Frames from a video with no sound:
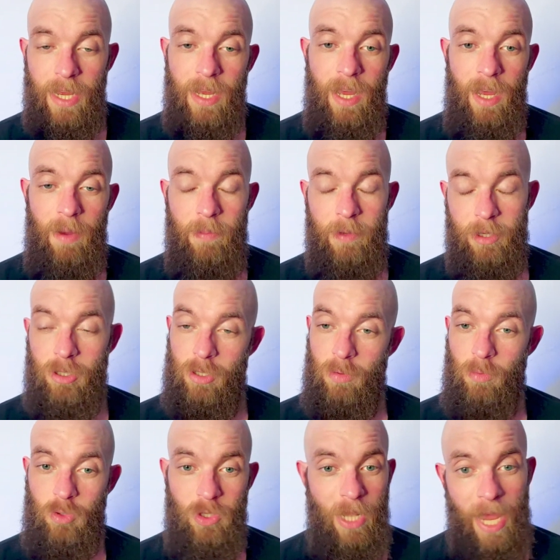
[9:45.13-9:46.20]
Because
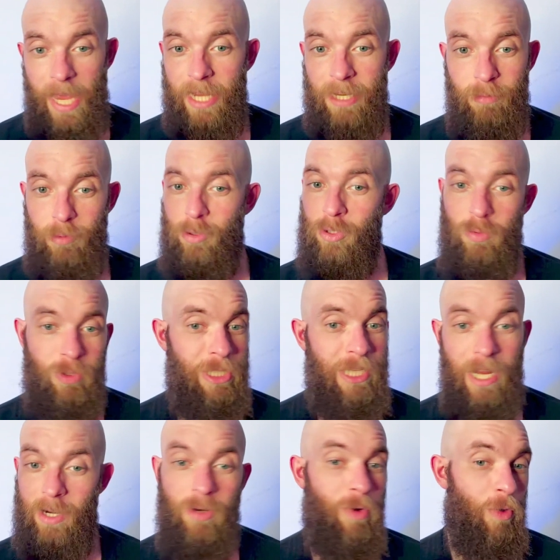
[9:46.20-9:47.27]
I
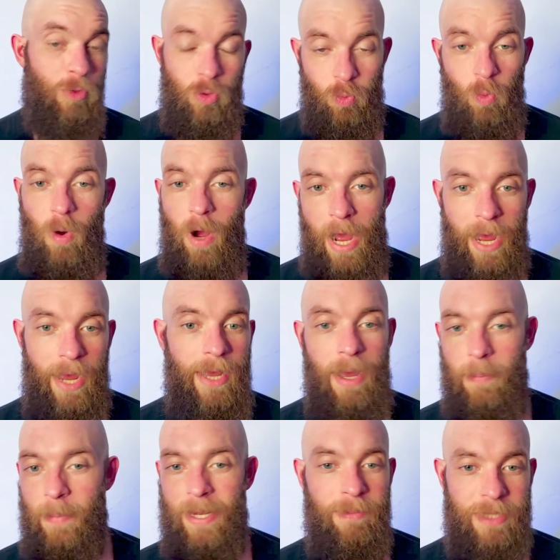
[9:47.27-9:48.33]
don't know why I
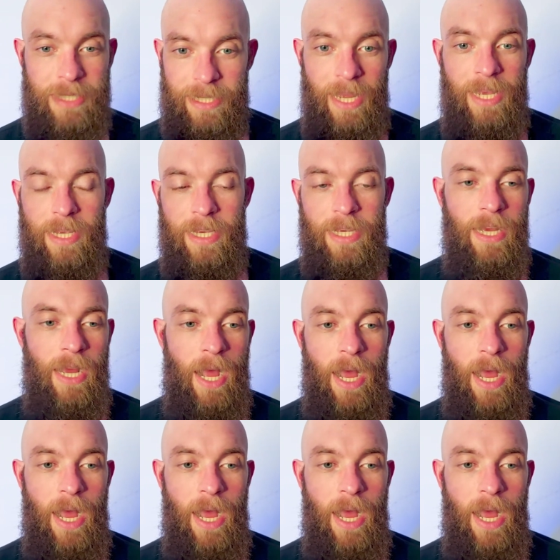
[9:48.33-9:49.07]
made a mistake.